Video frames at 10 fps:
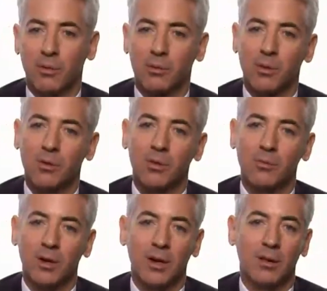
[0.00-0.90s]
General Growth
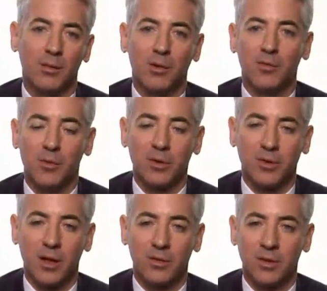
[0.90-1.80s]
when it hit 34
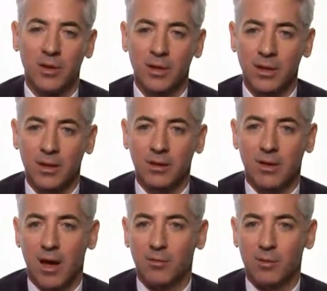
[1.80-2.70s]
cents.
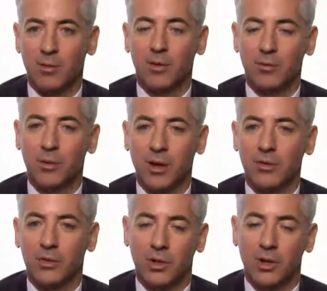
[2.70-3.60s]
Down from $34 a